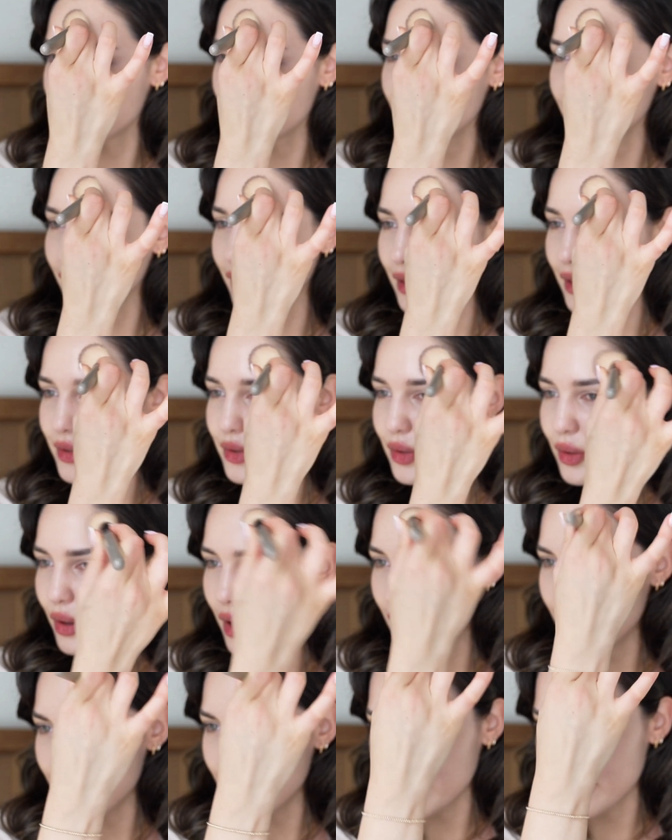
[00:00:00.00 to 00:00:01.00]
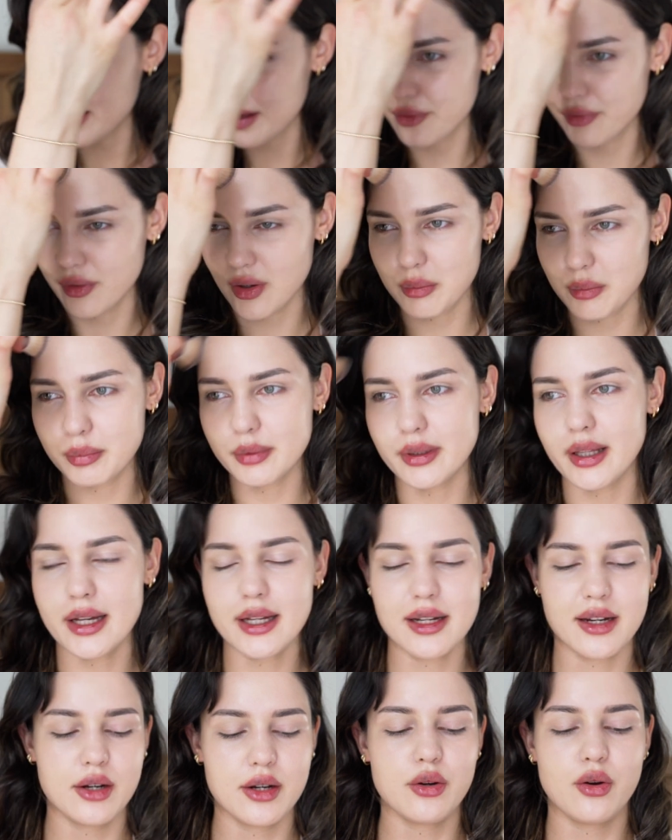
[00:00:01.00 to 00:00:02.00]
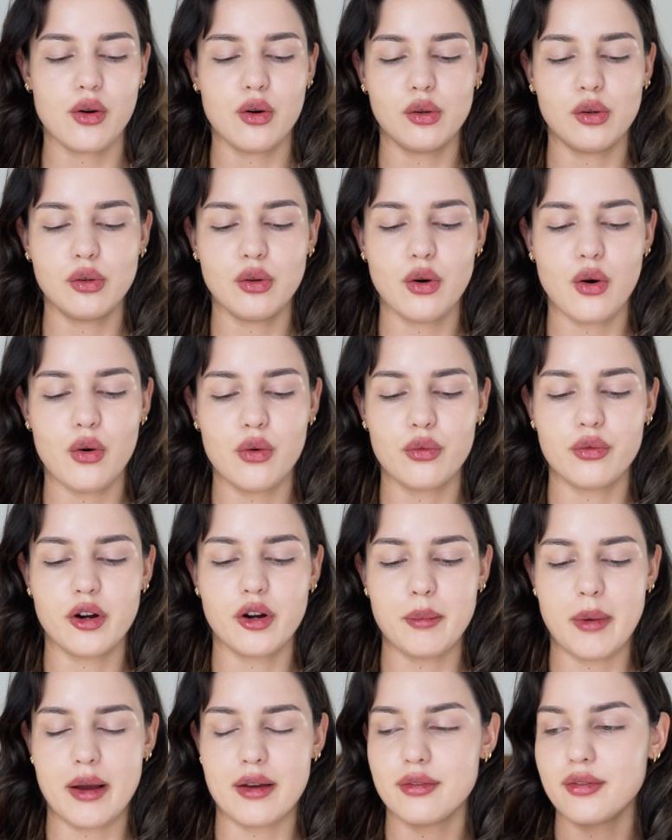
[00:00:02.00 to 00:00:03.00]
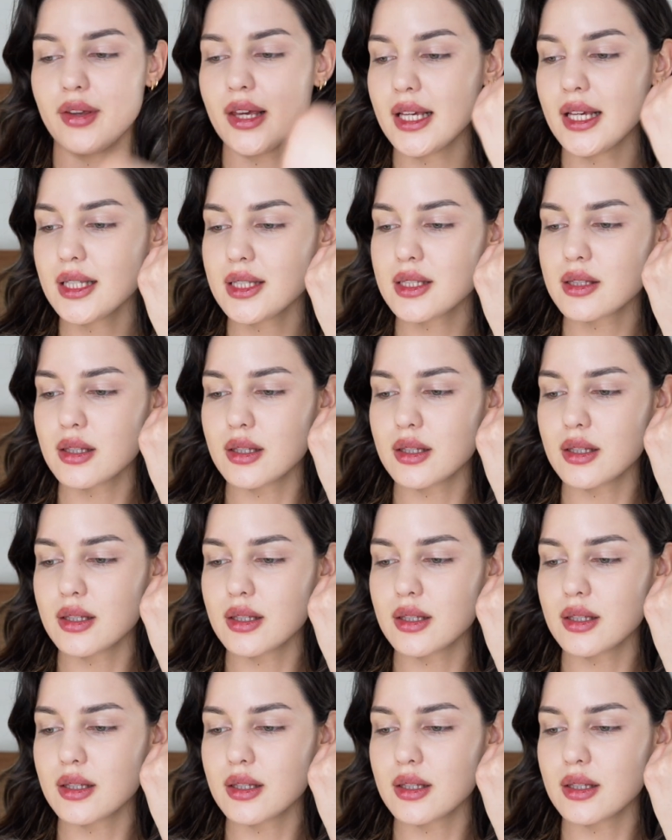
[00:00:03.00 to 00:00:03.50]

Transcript: Okay, so I have applied it all over my face.